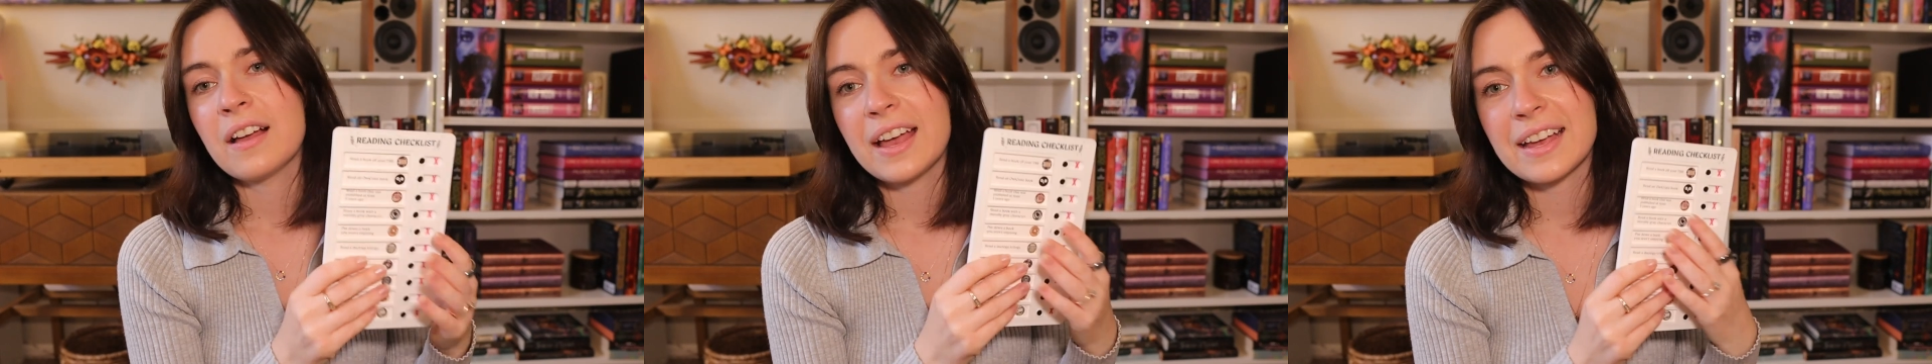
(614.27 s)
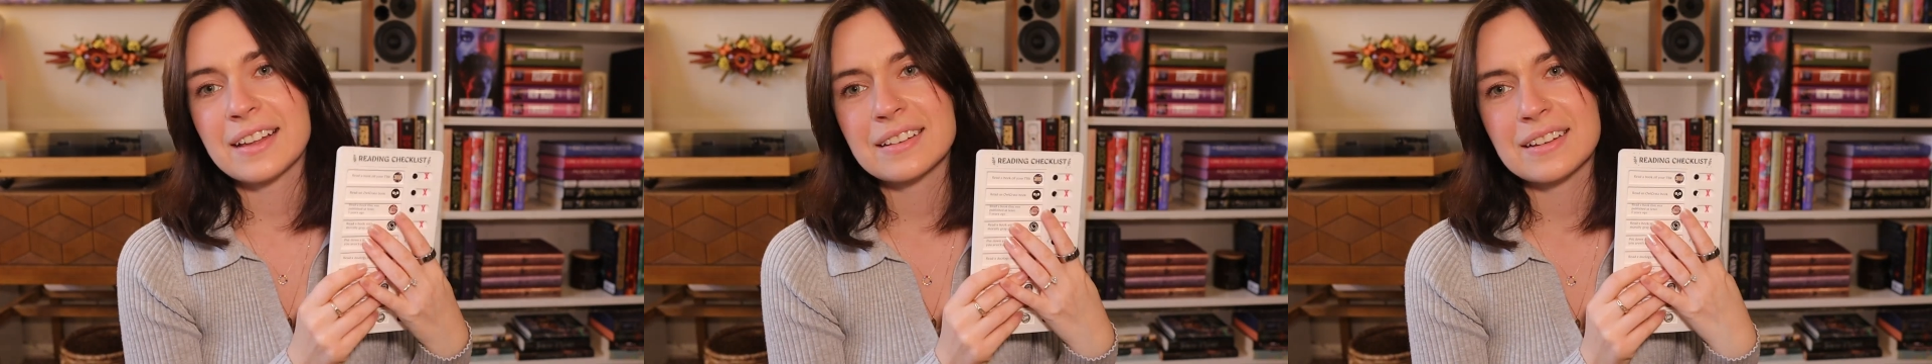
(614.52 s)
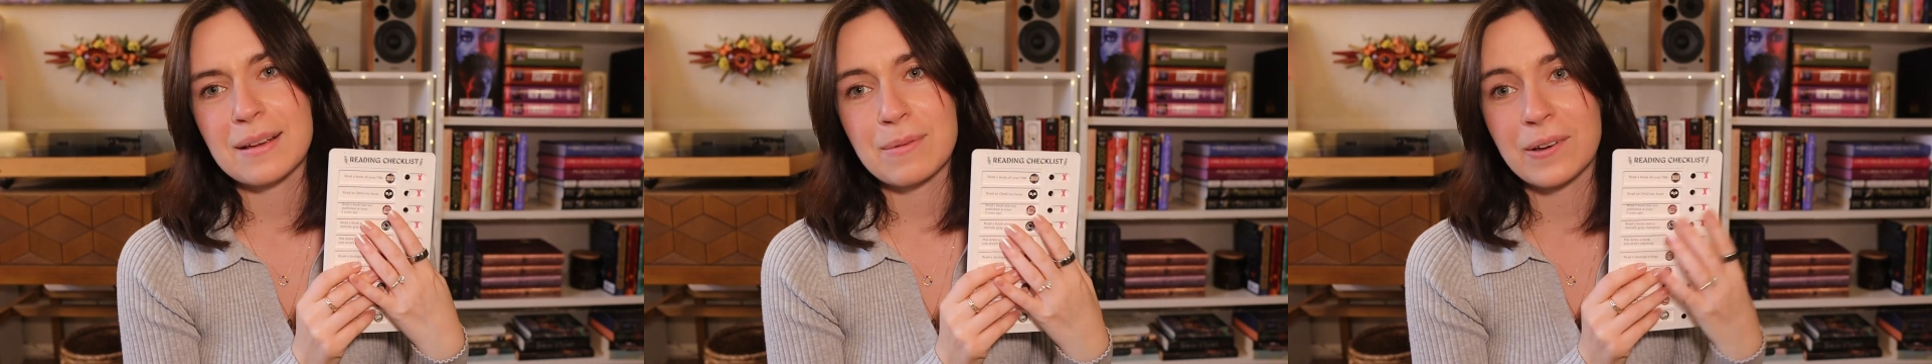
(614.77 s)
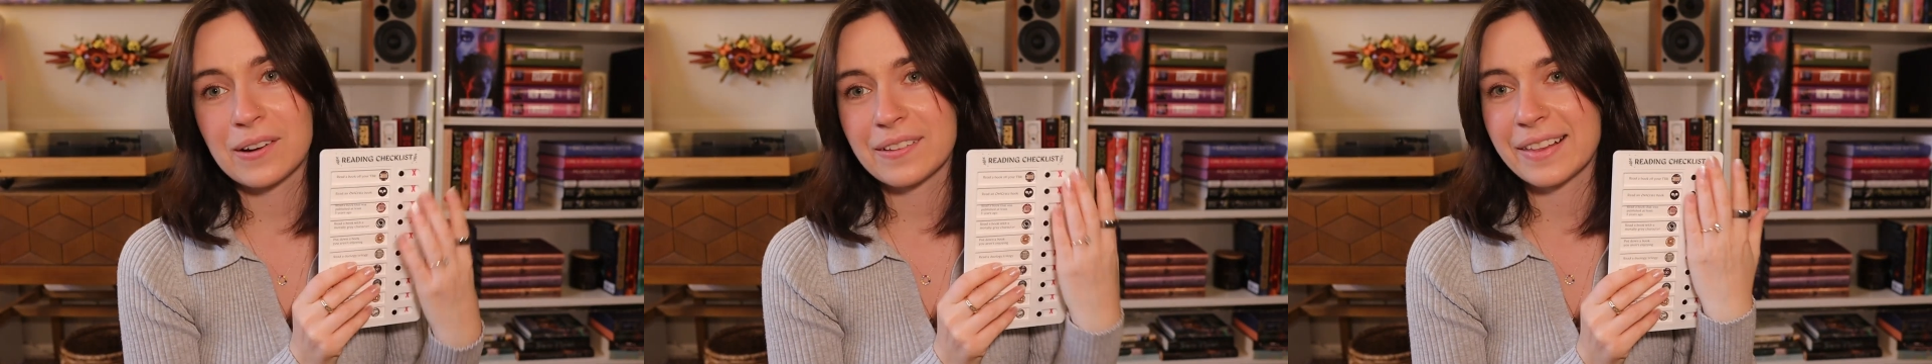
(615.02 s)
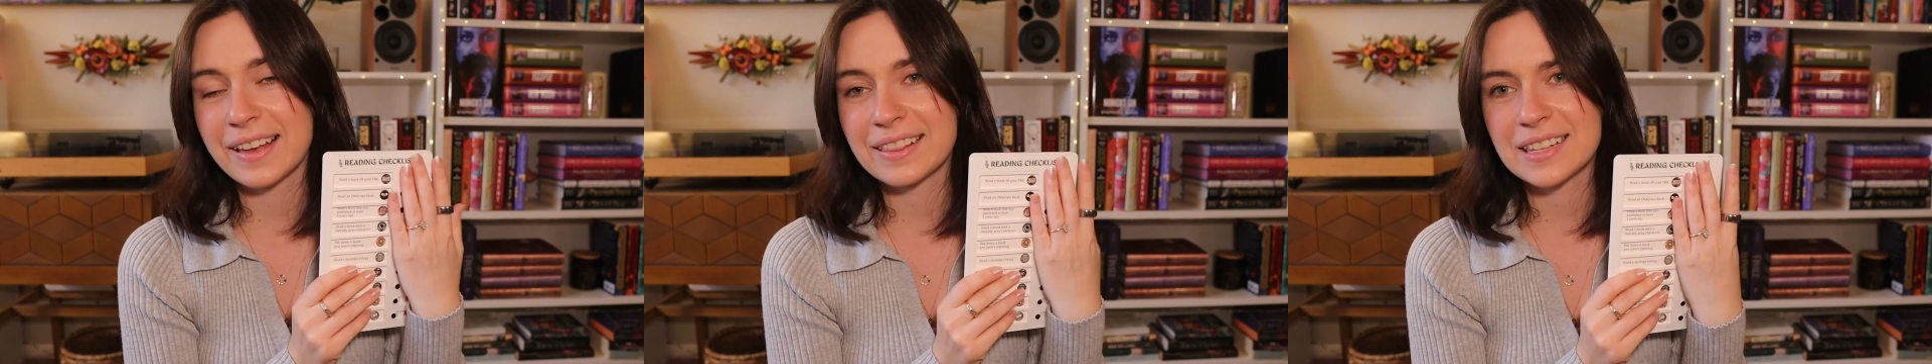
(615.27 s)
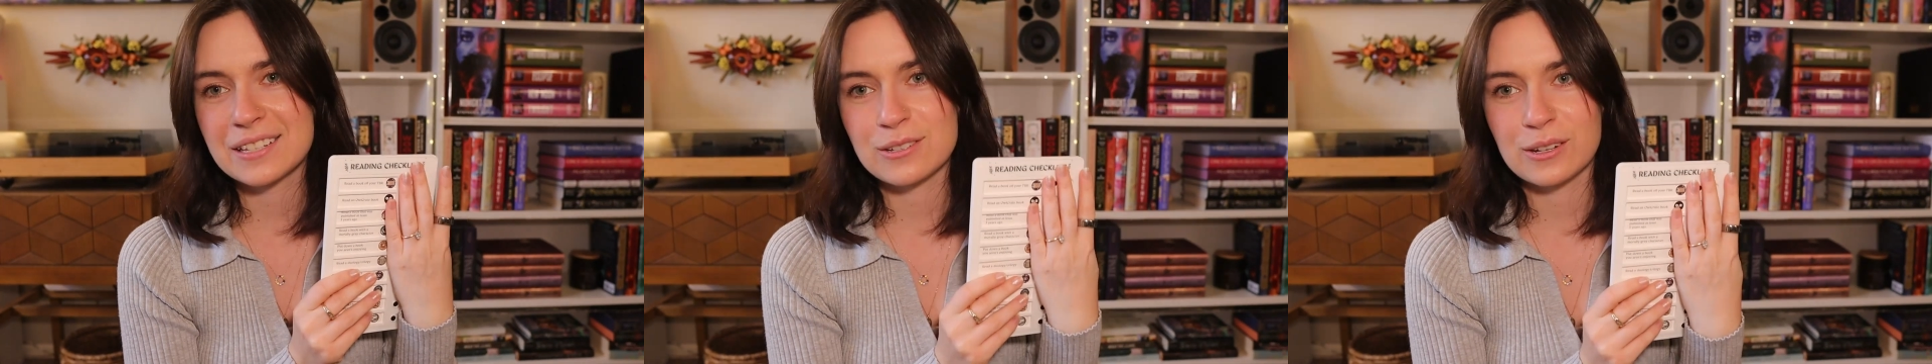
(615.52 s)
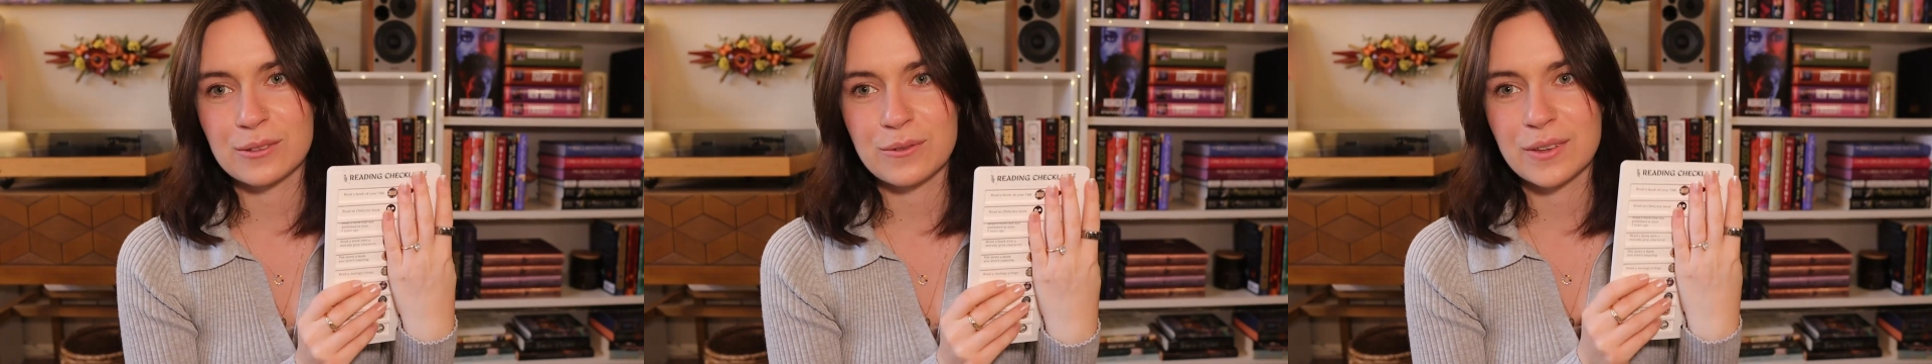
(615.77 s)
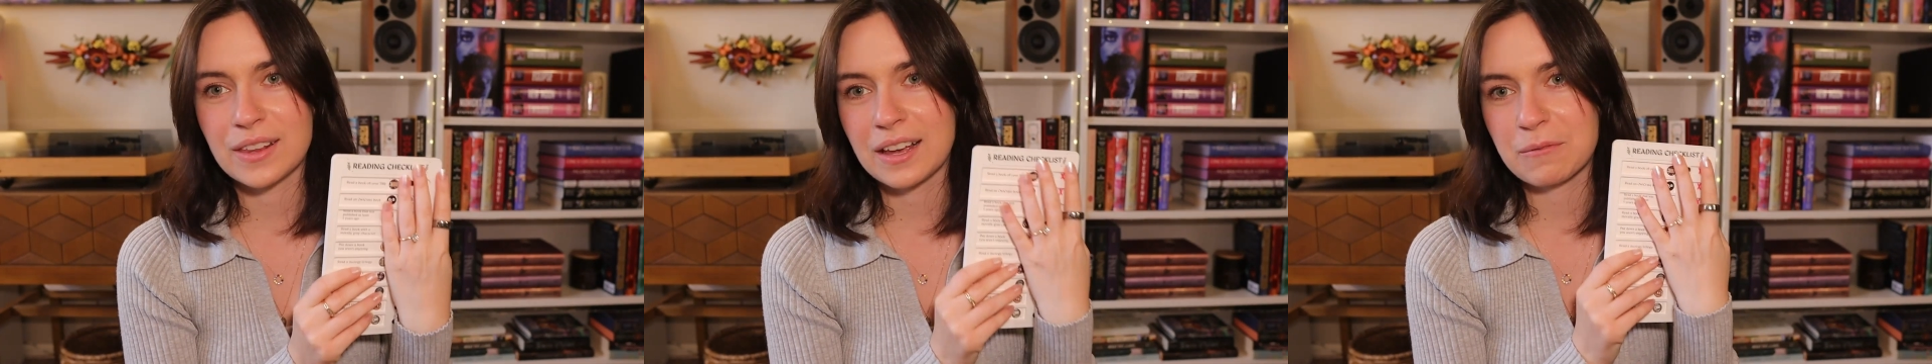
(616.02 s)
And I'm not gonna lie, this does
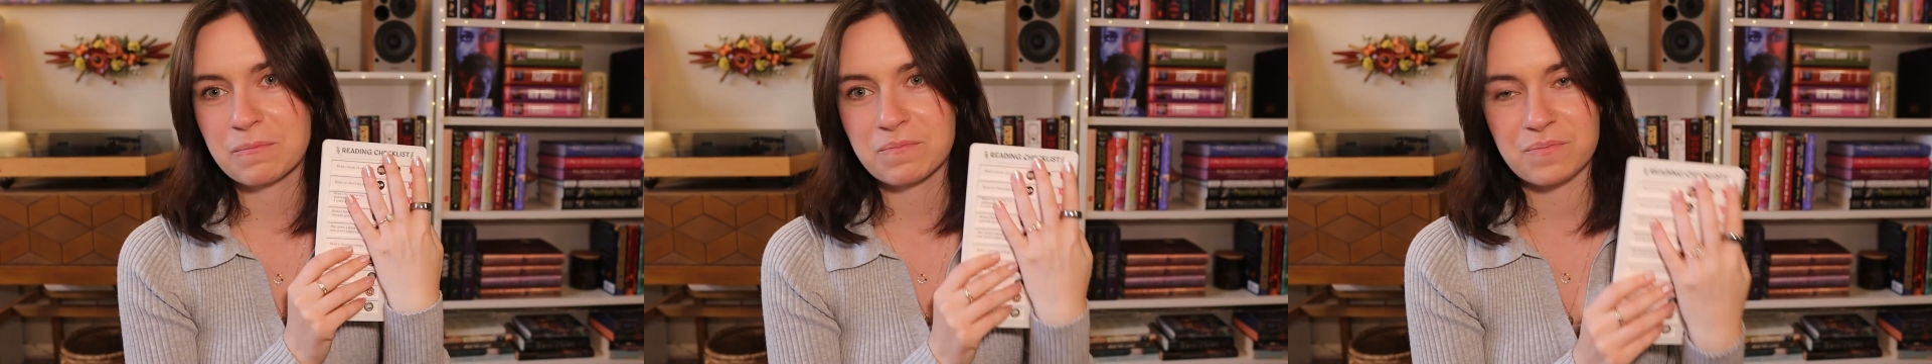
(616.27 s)
feel like